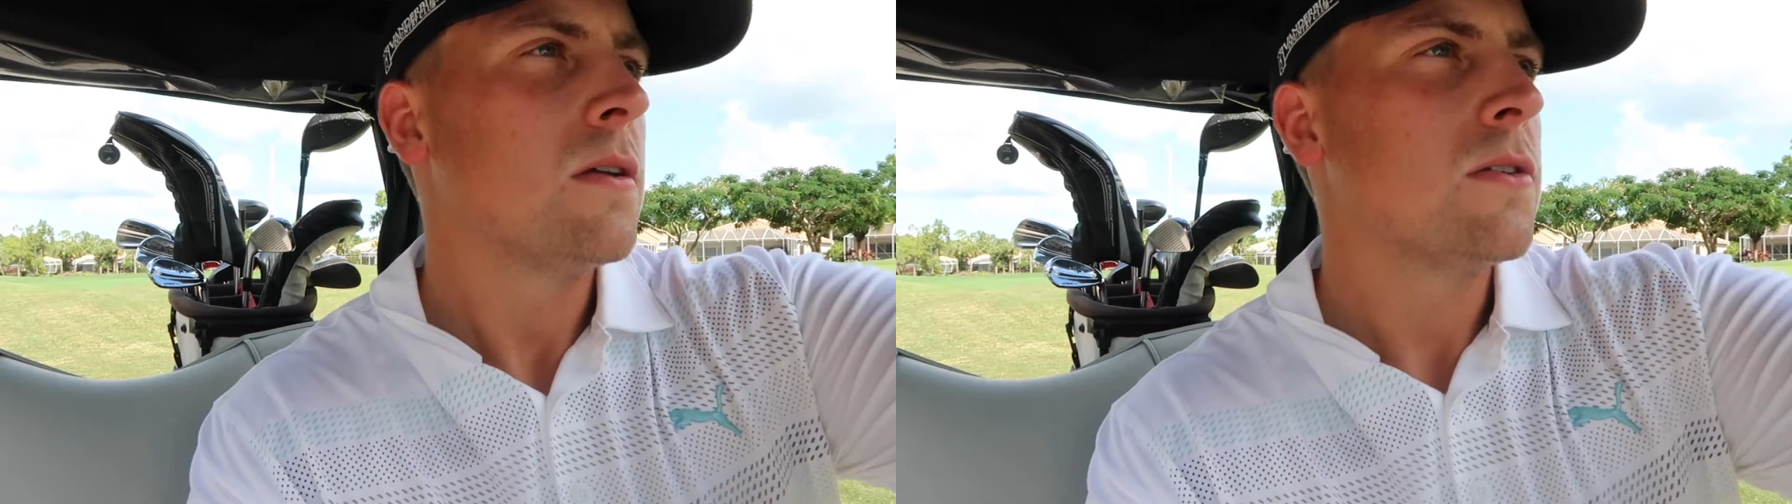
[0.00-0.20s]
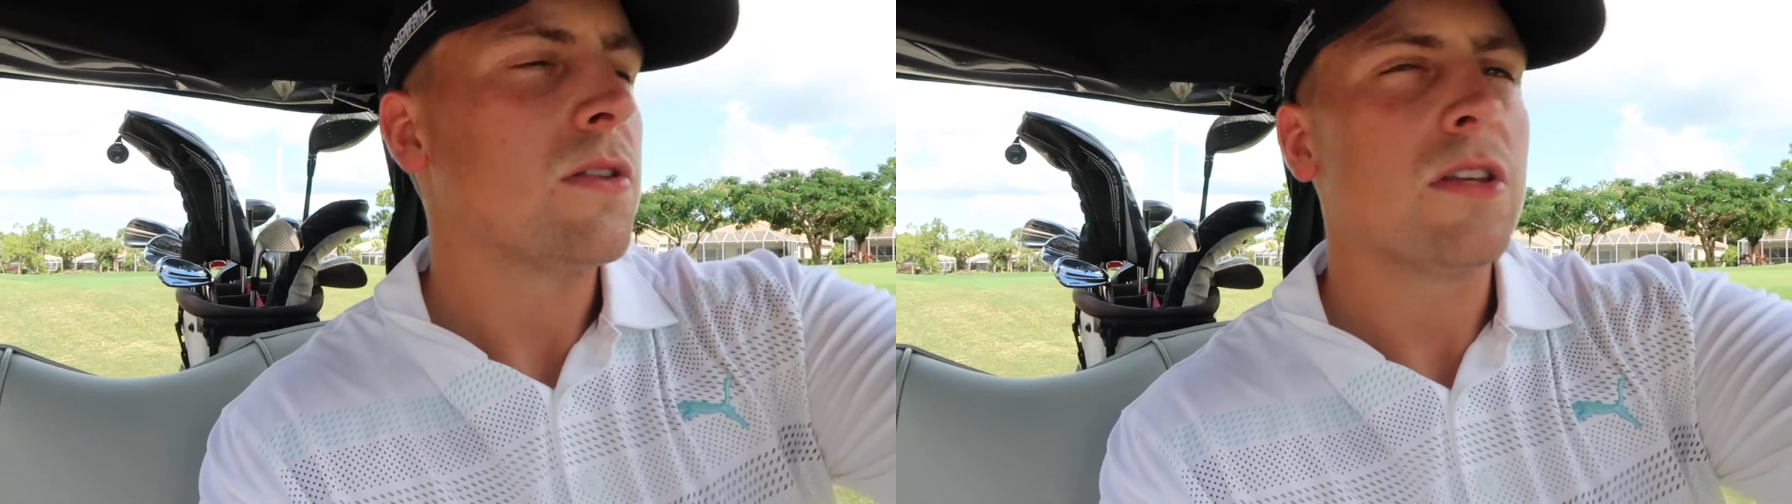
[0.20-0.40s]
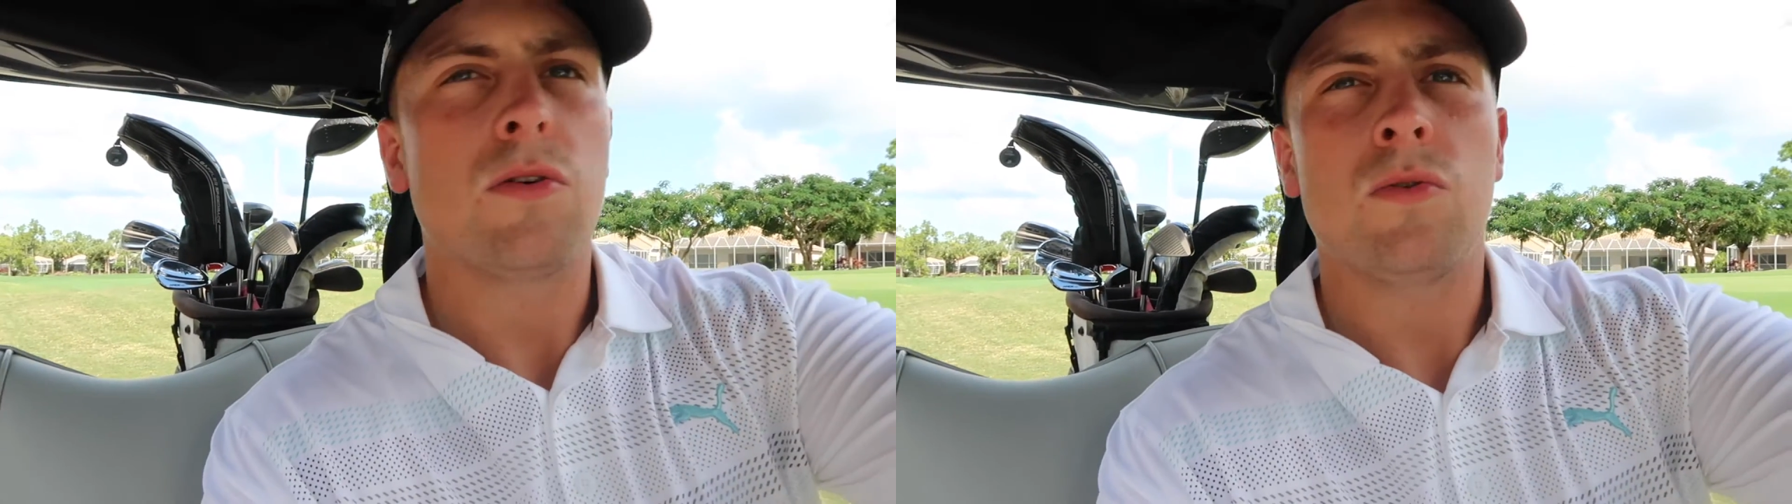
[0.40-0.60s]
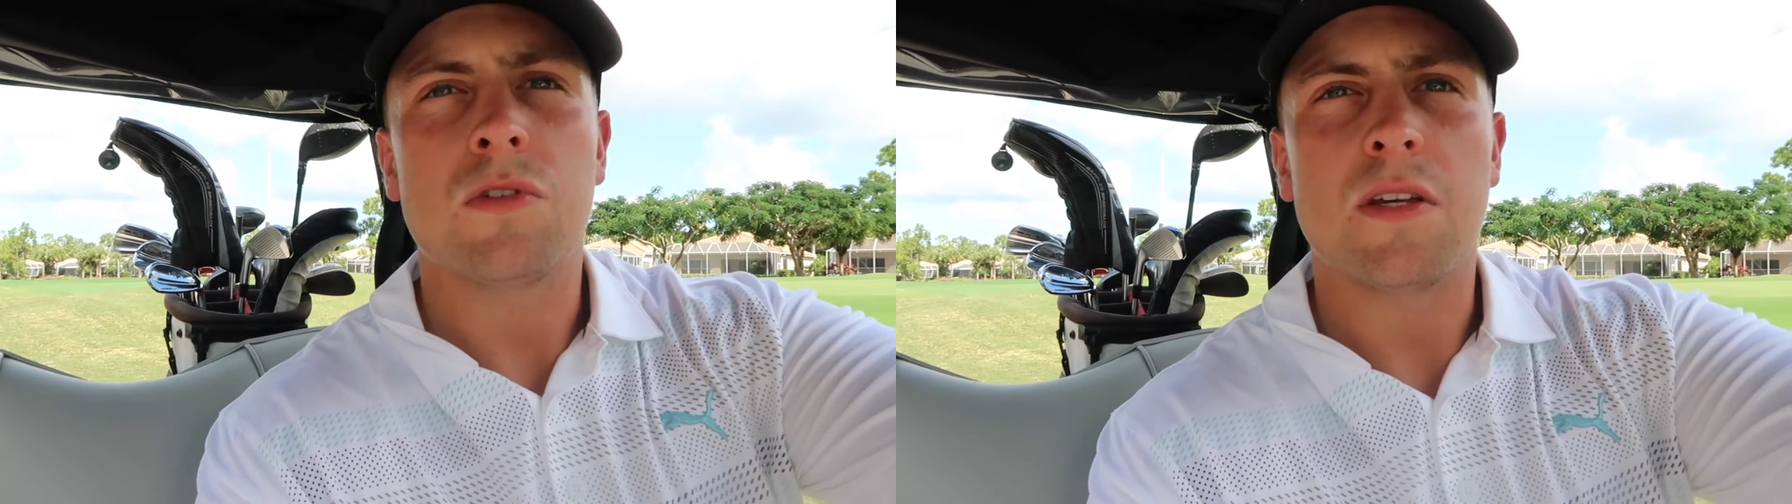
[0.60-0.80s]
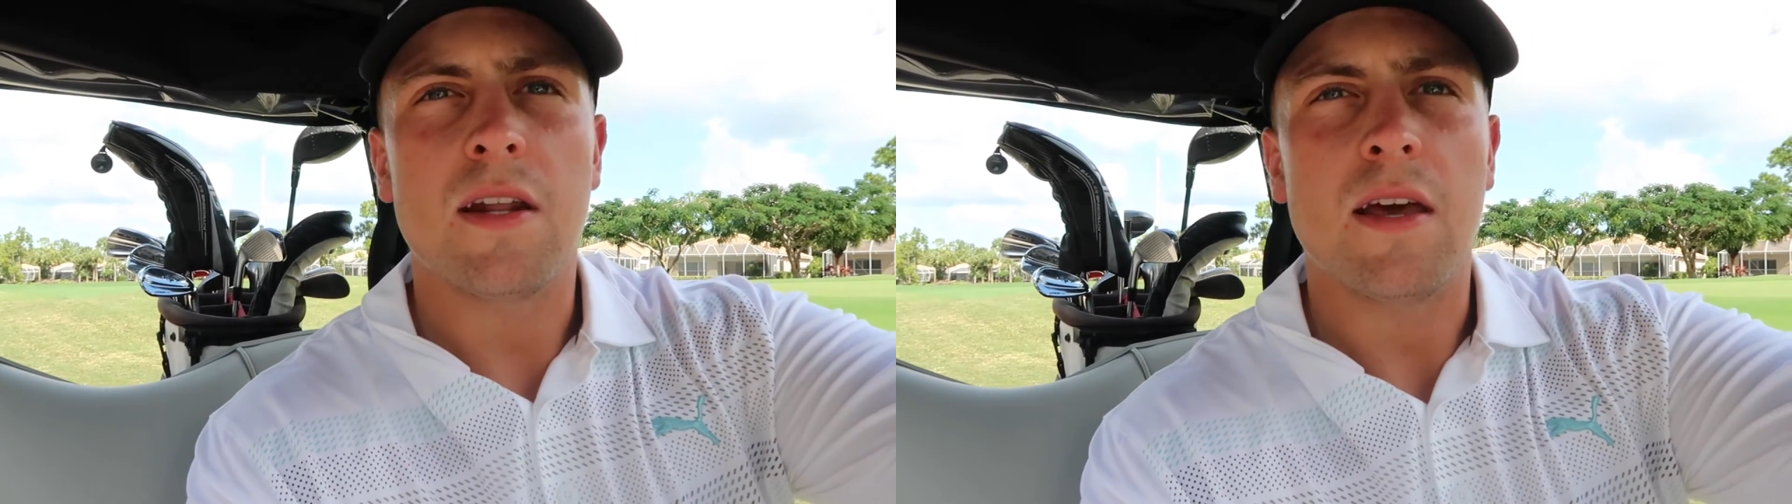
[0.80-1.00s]
So this hole
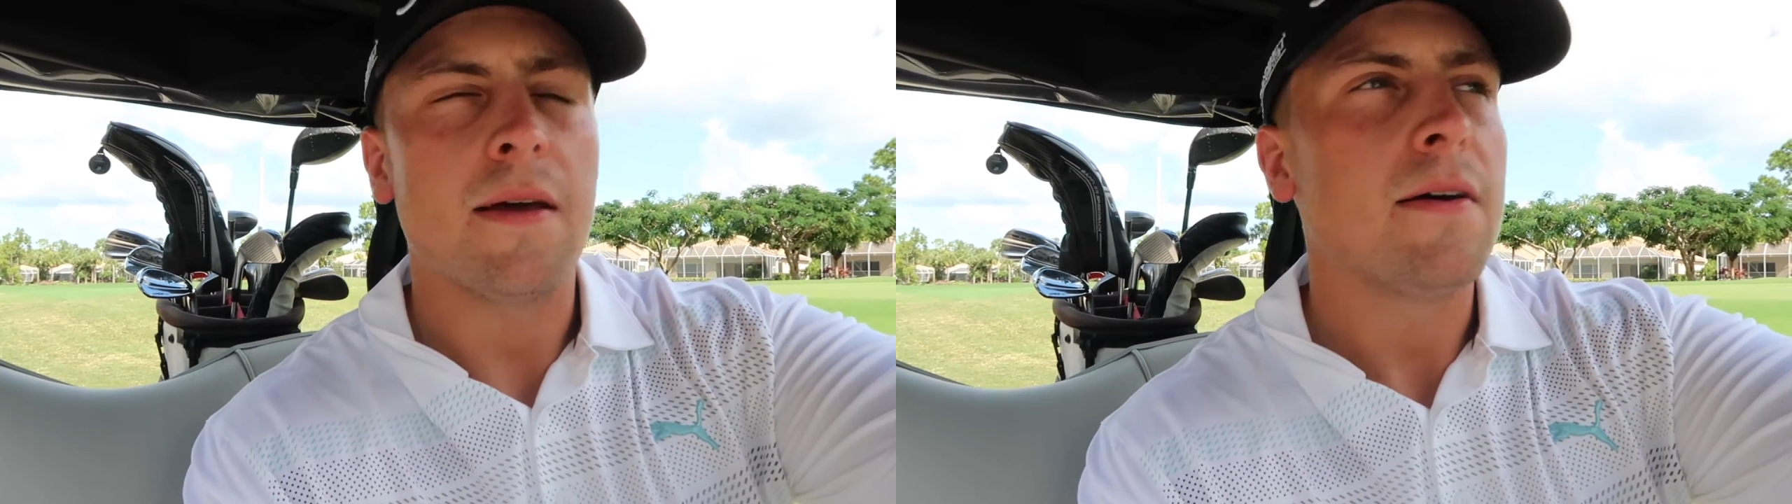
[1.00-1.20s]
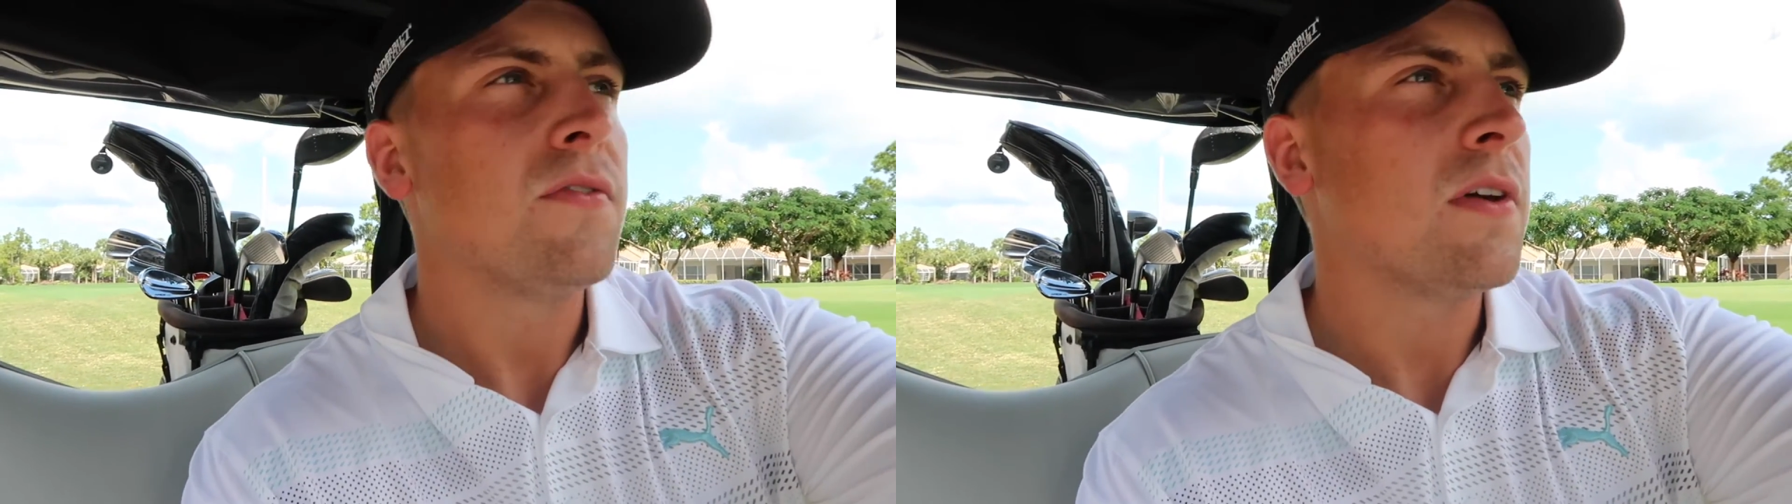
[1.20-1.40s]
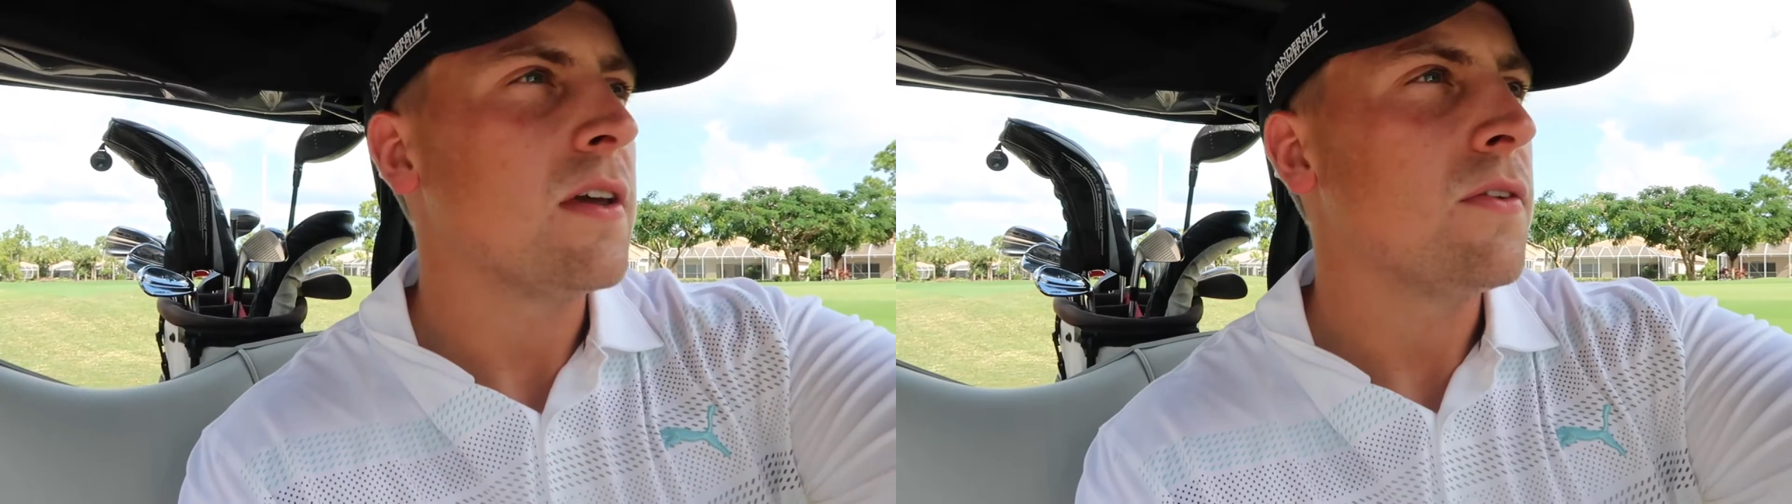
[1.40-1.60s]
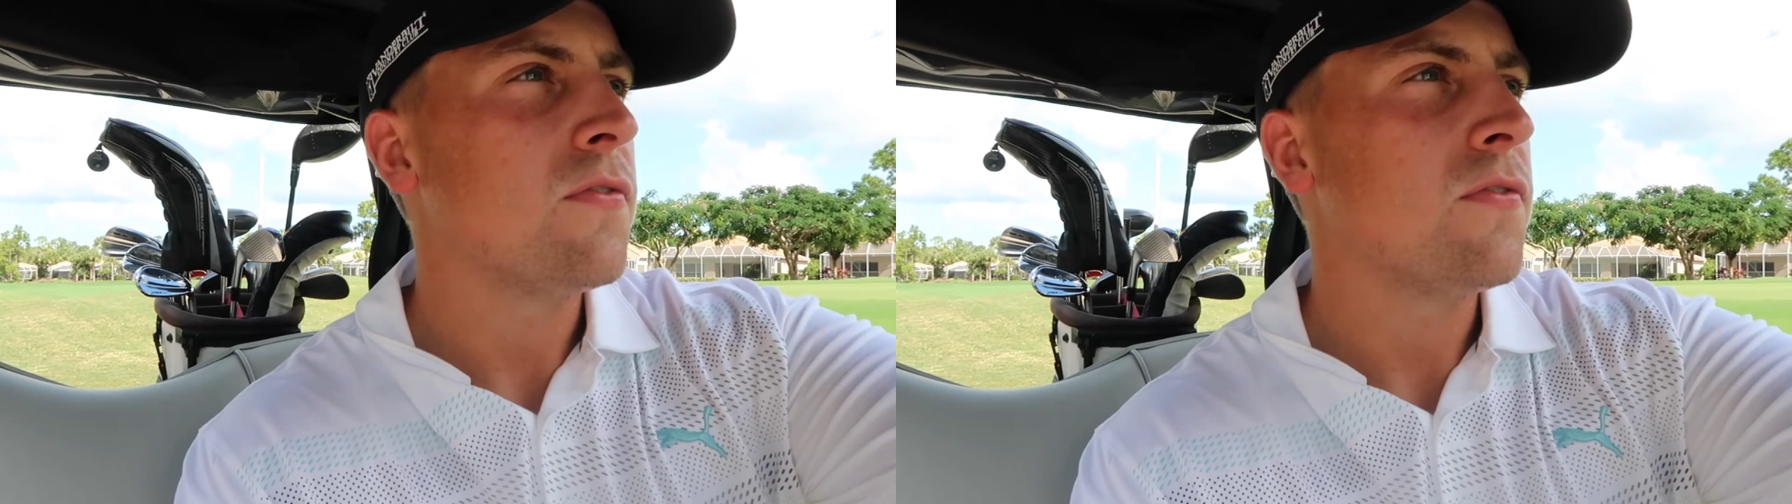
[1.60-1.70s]
is going to have a